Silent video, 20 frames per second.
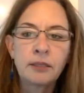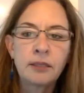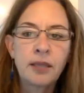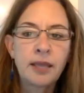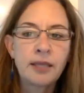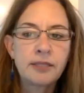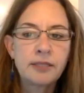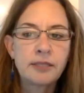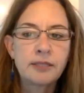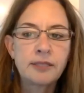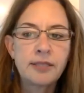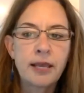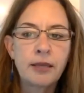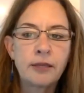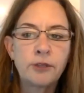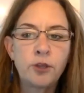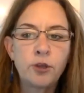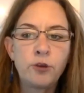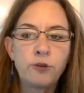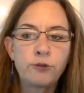as the
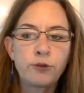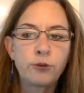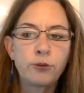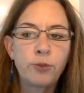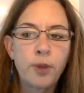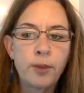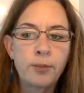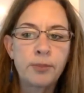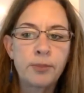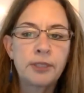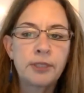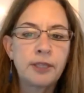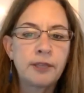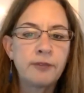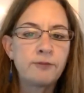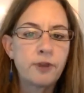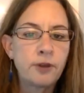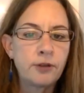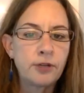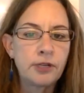town
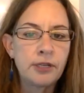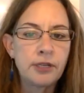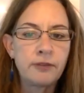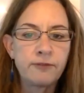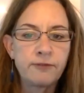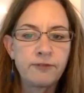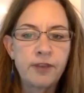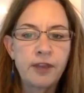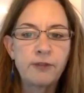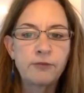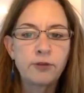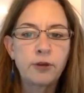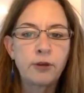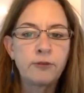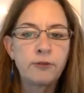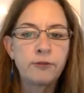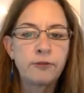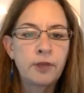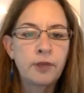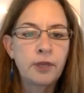overwhelmingly voted in favor
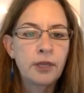of